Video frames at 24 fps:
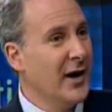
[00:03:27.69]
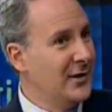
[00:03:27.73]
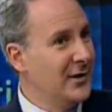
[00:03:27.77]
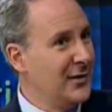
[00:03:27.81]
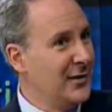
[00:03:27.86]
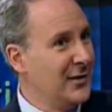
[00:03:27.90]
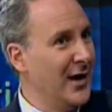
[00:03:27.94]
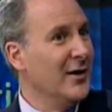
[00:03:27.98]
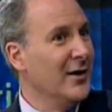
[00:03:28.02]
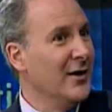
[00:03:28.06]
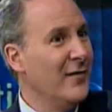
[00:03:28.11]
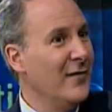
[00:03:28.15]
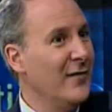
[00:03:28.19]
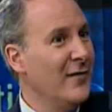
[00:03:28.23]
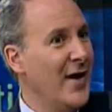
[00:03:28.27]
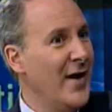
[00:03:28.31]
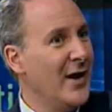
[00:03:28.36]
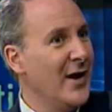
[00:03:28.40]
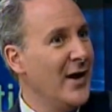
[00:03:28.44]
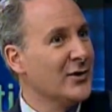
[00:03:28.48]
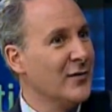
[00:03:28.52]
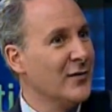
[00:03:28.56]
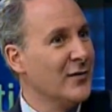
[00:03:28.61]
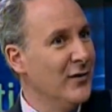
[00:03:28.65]
and take
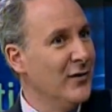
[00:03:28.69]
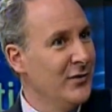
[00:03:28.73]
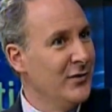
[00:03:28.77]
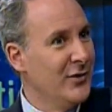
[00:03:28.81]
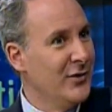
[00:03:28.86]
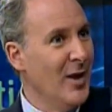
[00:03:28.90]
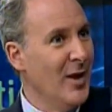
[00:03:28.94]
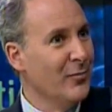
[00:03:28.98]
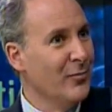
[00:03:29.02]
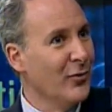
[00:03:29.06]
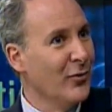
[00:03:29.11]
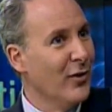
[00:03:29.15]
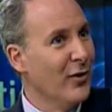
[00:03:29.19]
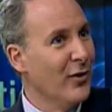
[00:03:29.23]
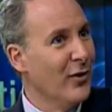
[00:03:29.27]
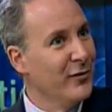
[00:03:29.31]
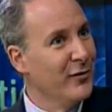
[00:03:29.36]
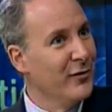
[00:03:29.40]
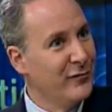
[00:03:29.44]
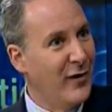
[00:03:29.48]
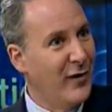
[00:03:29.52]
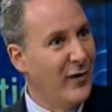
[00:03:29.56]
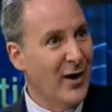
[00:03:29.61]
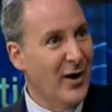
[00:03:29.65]
advantage of this
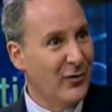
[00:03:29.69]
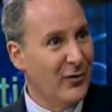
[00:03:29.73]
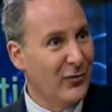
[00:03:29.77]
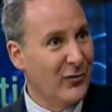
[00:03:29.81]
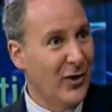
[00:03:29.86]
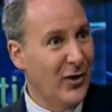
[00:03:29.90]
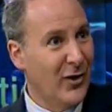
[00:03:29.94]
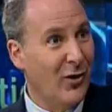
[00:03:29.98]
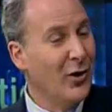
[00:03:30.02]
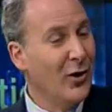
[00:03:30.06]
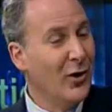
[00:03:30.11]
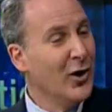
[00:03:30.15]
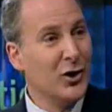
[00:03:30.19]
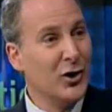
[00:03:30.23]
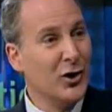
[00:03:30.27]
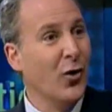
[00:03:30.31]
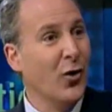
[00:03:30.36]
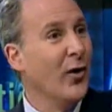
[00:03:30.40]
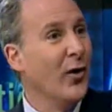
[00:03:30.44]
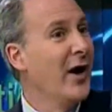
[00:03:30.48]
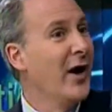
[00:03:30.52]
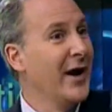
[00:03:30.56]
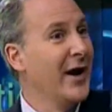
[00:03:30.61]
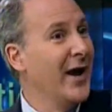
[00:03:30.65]
temporary fire sale
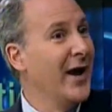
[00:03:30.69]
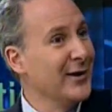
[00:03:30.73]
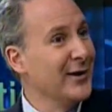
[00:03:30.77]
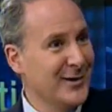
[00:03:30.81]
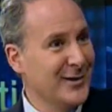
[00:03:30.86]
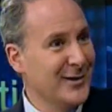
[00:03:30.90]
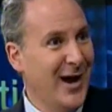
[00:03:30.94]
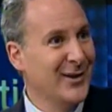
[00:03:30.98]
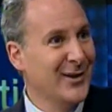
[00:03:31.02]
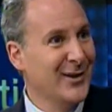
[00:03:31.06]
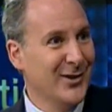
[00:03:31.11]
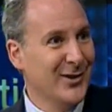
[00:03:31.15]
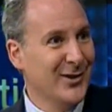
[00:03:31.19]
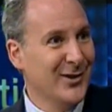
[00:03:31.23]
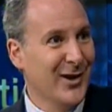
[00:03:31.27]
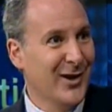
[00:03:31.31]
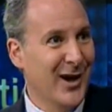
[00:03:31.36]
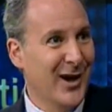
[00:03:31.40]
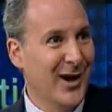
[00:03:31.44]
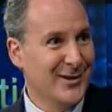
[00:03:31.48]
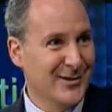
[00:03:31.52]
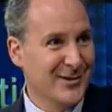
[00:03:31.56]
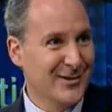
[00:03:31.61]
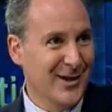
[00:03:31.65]
going on outside the
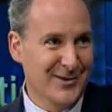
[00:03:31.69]
United States.